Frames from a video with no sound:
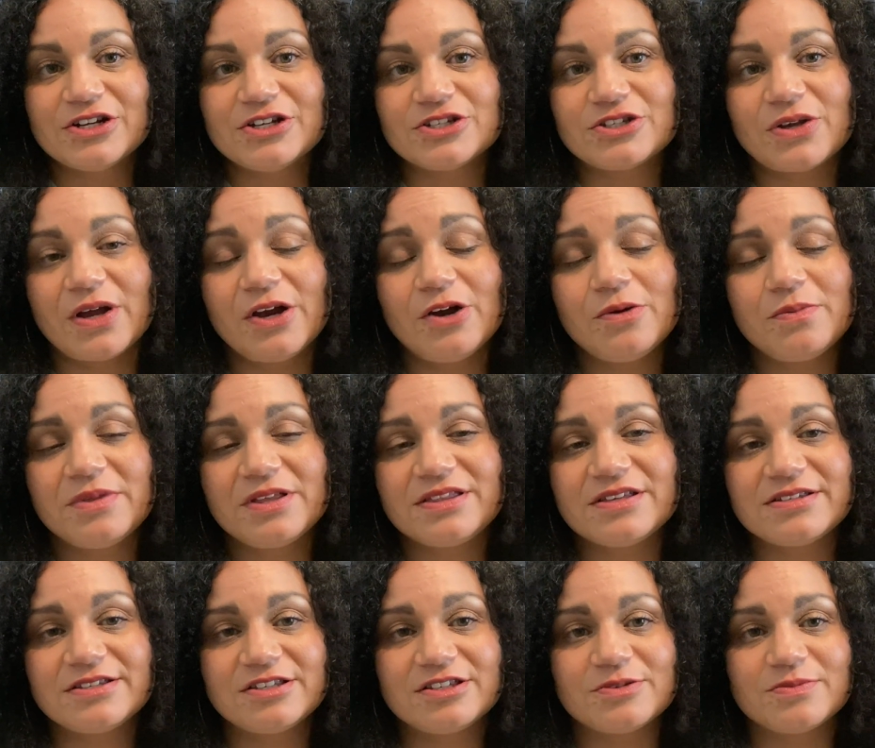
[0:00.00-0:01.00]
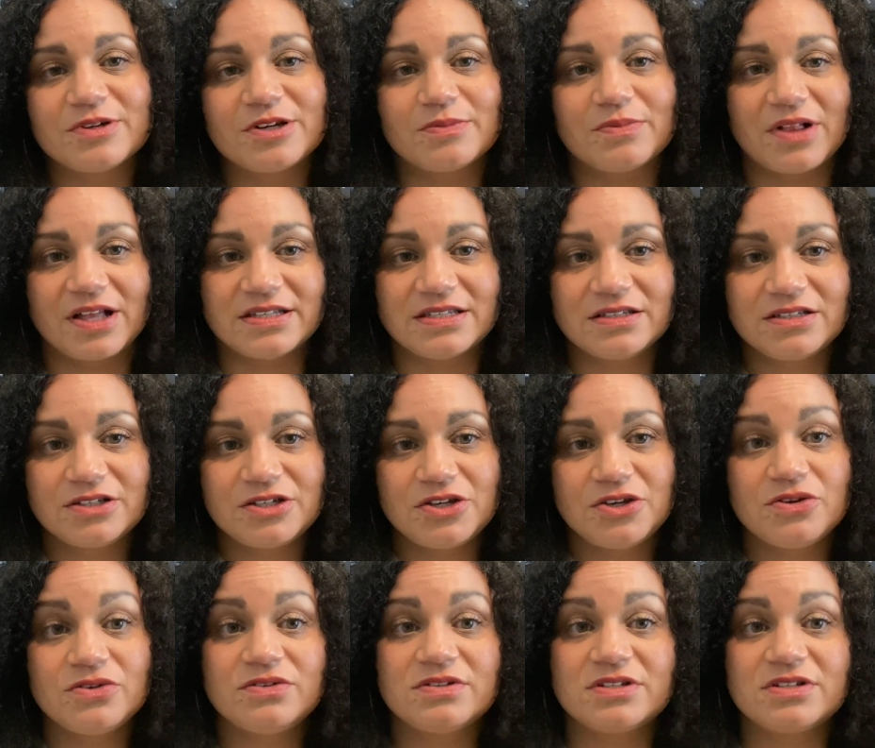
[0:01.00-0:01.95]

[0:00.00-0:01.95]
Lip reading: So I hope that this has been a blessing to you. It's